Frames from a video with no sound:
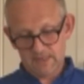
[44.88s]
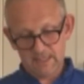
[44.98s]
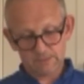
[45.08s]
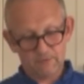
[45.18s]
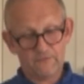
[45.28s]
and
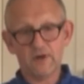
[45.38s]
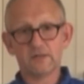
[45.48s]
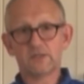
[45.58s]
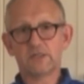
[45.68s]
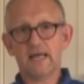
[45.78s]
that's my
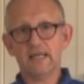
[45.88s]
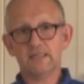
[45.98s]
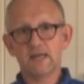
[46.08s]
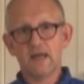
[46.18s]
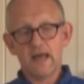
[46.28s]
first set,
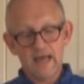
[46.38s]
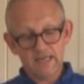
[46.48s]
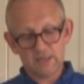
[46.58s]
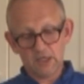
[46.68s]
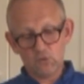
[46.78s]

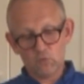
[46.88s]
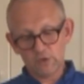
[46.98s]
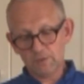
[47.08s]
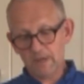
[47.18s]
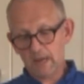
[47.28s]
is that you
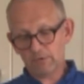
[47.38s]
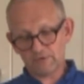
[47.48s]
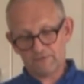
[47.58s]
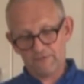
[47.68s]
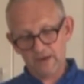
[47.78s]
want to be able to
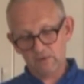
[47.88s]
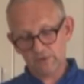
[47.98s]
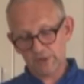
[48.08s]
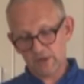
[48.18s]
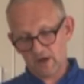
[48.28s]
feel
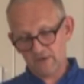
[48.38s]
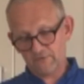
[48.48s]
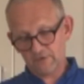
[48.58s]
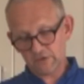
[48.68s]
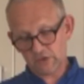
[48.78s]
the
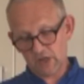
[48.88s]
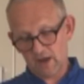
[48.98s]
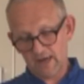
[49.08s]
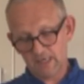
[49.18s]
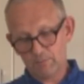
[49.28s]
knife
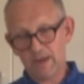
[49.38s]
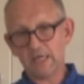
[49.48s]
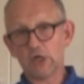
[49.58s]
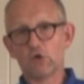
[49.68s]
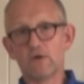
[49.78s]
side
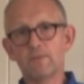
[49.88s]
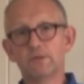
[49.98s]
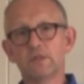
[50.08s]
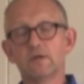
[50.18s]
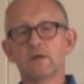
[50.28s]
being
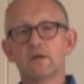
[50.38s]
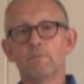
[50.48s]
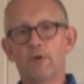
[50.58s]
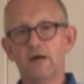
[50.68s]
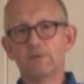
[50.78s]
gripped
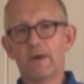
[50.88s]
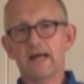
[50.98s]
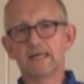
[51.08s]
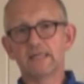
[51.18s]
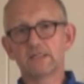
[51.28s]
by the
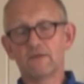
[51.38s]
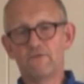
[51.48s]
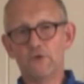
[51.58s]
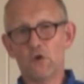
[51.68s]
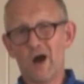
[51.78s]
magnets
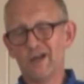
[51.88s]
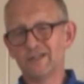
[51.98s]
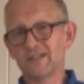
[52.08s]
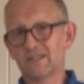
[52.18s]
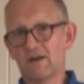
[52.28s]
for your
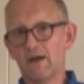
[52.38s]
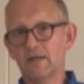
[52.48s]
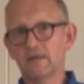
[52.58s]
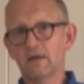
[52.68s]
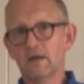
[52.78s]

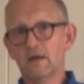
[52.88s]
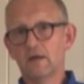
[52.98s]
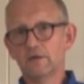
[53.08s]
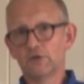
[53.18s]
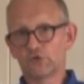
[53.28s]
underside
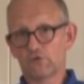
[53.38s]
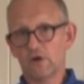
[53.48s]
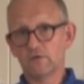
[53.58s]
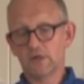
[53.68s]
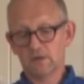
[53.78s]

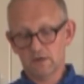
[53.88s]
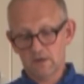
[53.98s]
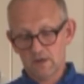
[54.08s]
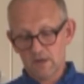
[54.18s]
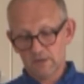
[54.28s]
stroke.
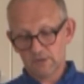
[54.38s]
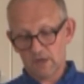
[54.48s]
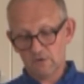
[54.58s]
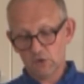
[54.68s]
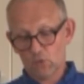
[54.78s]

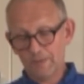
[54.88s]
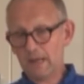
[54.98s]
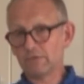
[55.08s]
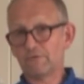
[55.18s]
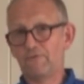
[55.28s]
So you'll be
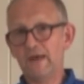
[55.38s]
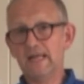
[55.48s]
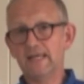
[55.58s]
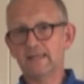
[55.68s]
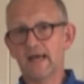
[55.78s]
able to
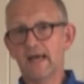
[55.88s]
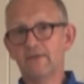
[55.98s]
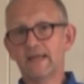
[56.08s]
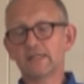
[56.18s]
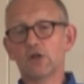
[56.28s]
feel it
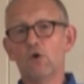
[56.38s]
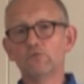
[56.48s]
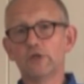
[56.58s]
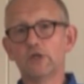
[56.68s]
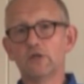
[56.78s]
there, that's
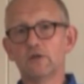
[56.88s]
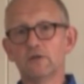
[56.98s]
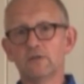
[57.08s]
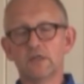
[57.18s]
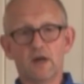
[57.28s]
holding
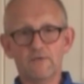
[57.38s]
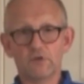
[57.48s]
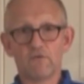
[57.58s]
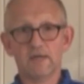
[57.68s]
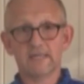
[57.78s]
the knife at
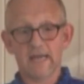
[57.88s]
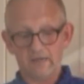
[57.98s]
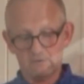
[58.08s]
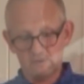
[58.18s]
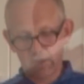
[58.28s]
the right
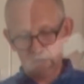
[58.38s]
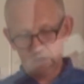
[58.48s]
angle,